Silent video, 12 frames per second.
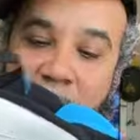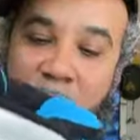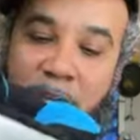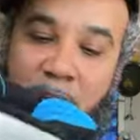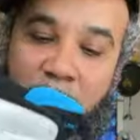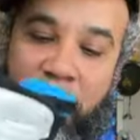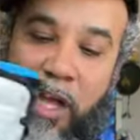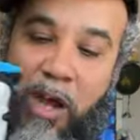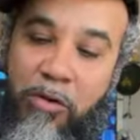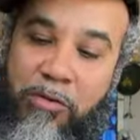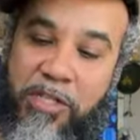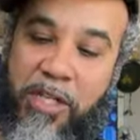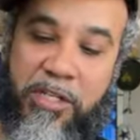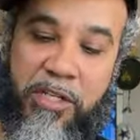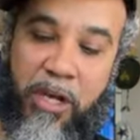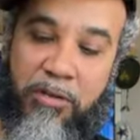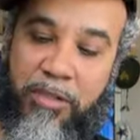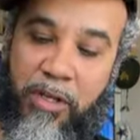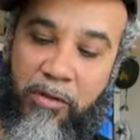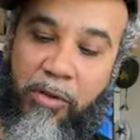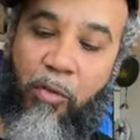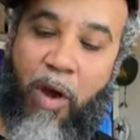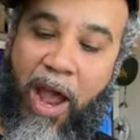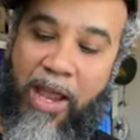would come with the OG Jones, though.
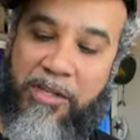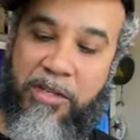The white